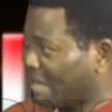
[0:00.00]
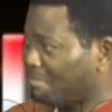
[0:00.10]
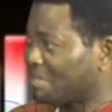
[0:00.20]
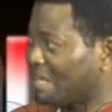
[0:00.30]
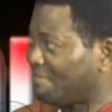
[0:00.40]

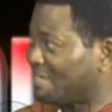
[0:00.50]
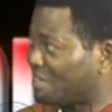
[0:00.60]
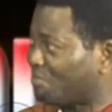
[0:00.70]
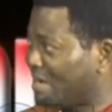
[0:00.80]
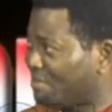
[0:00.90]

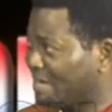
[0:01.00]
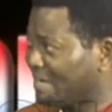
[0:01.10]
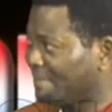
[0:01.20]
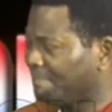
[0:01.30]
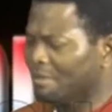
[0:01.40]
services rendering.
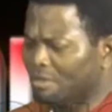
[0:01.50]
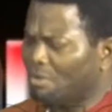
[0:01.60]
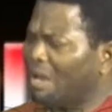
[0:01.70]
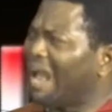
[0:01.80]
So